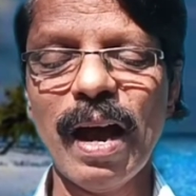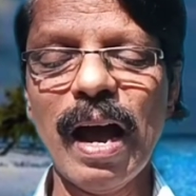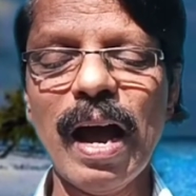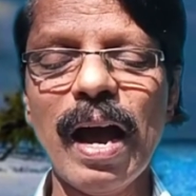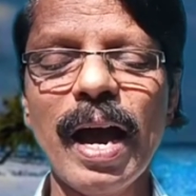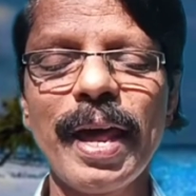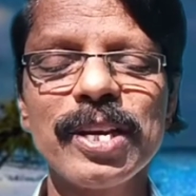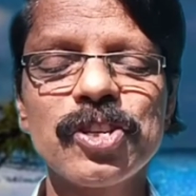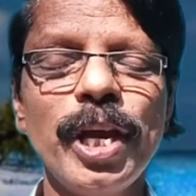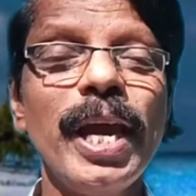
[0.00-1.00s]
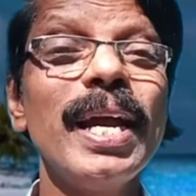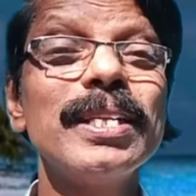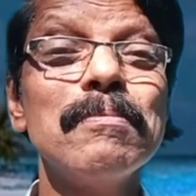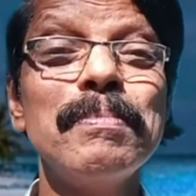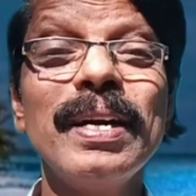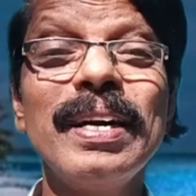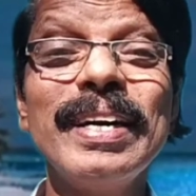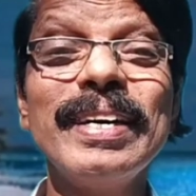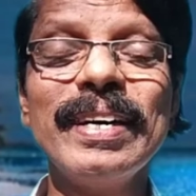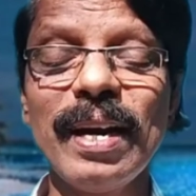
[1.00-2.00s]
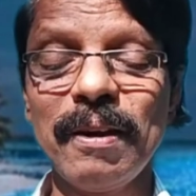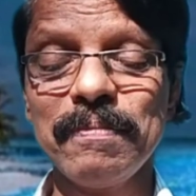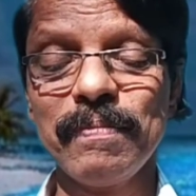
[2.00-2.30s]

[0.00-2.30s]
And she, the big girl,